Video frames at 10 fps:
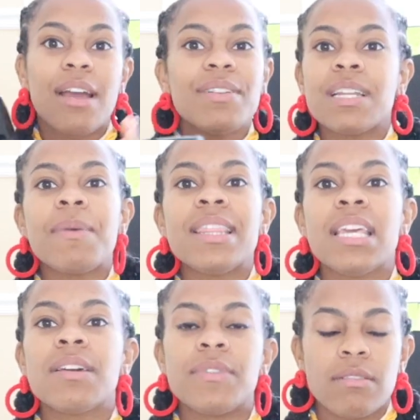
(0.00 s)
Every time I
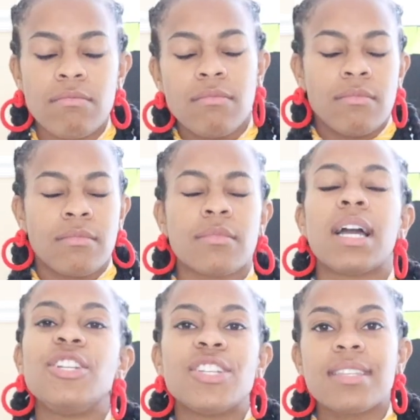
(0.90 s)
think of it,
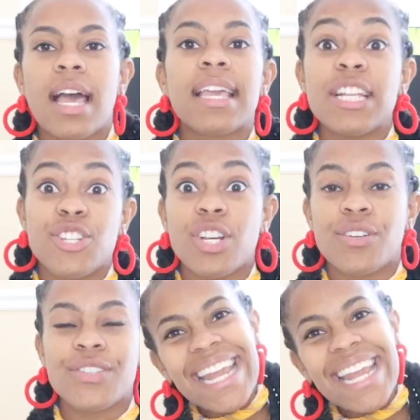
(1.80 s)
I get chills.